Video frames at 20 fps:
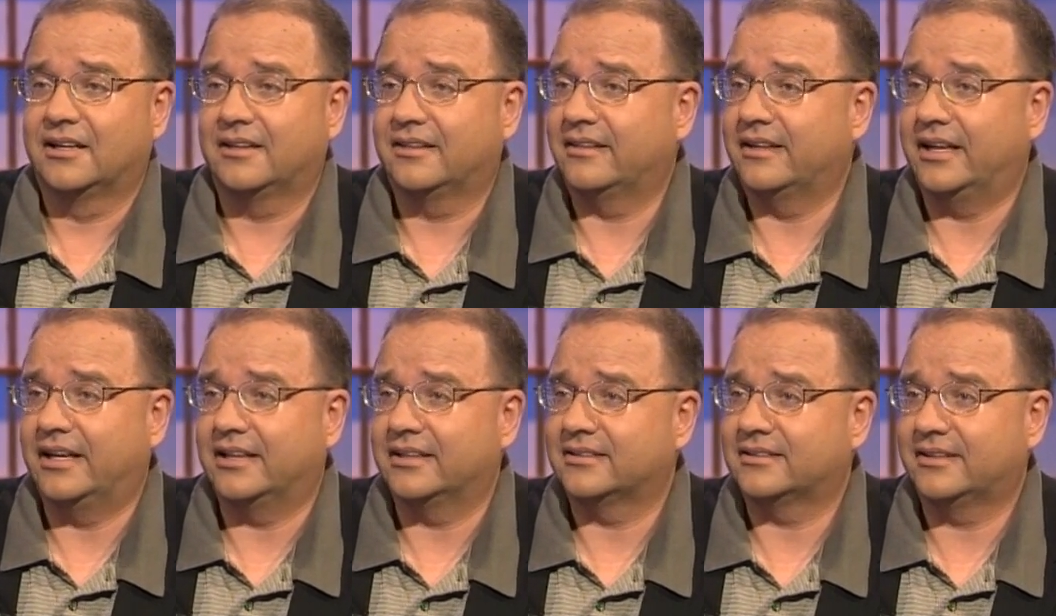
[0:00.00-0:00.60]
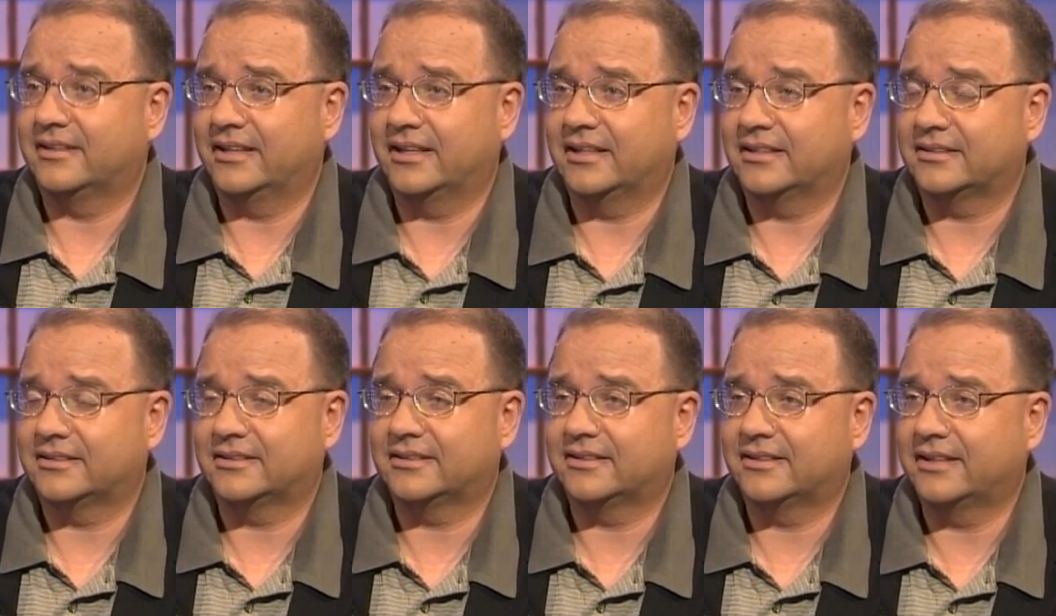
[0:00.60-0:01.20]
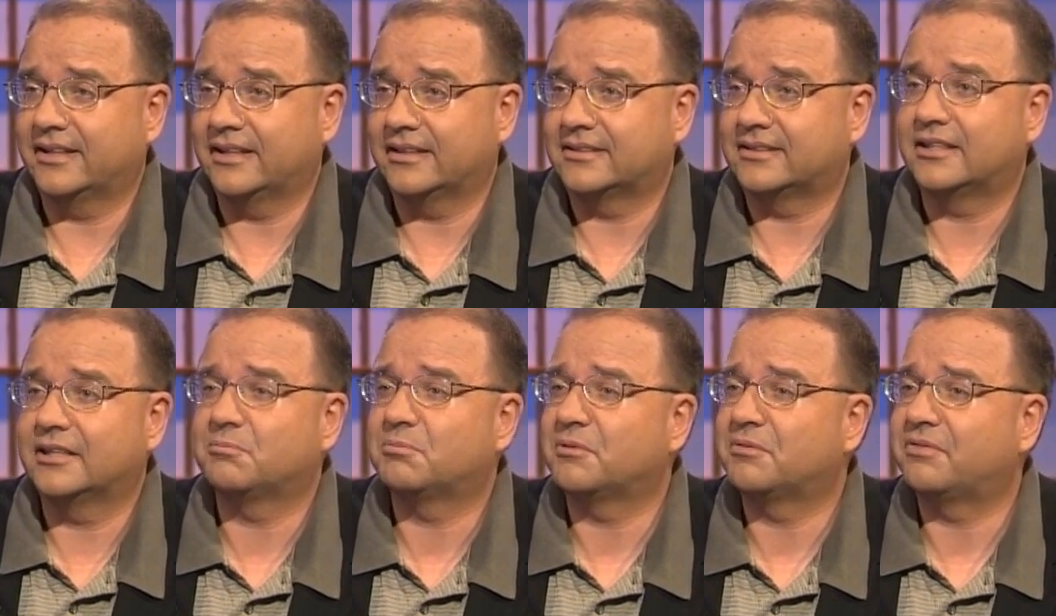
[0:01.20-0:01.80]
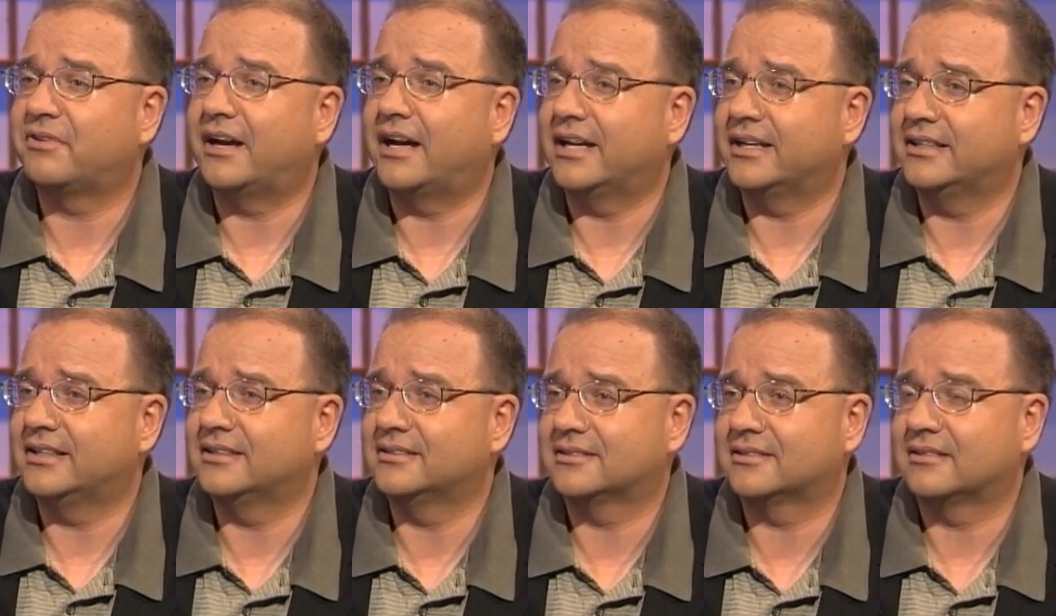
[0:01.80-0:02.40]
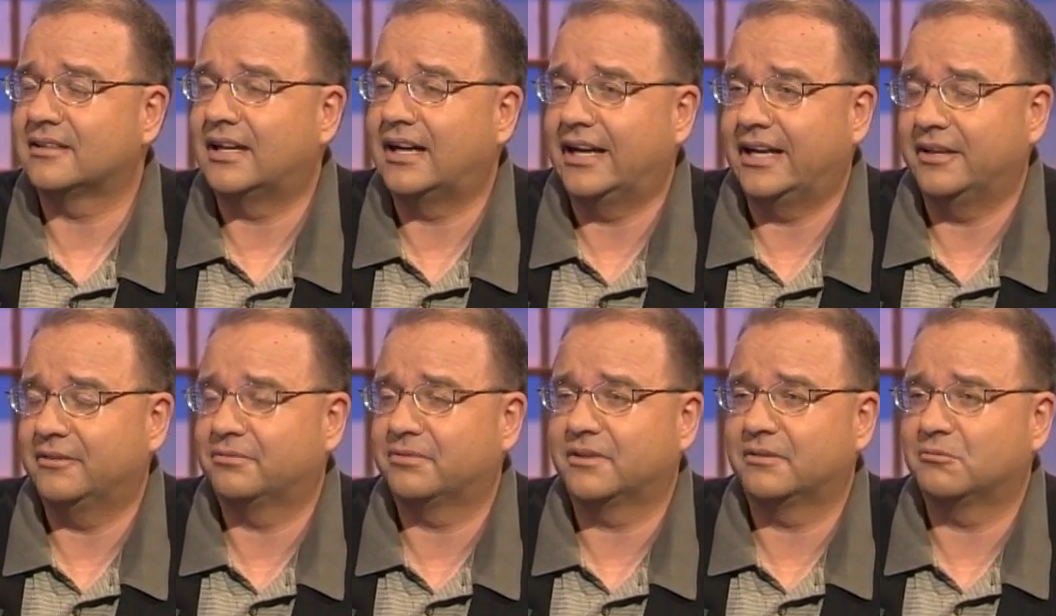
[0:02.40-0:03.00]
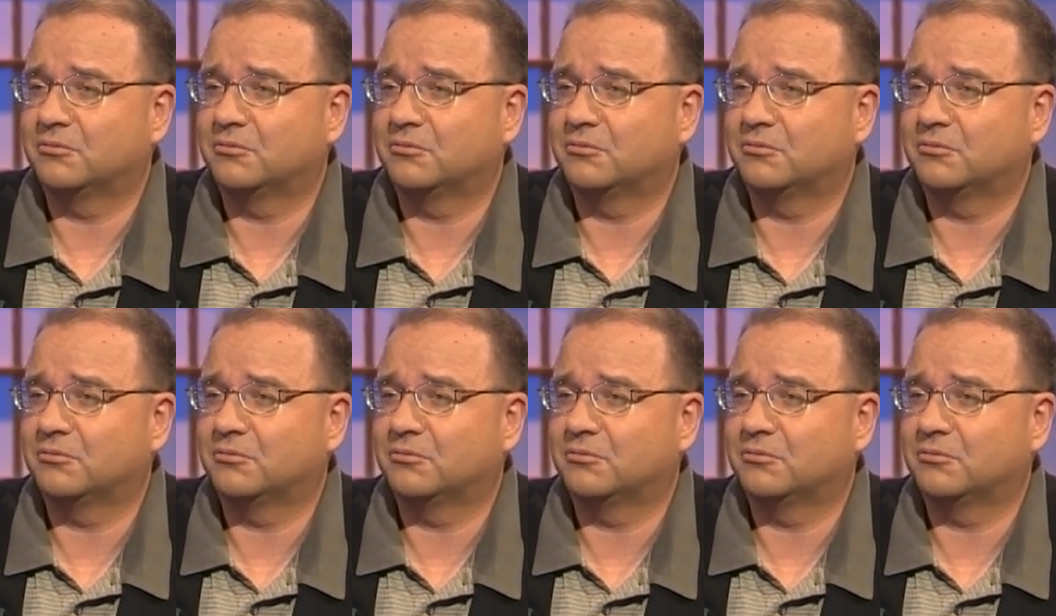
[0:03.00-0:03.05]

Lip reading: that typified his life.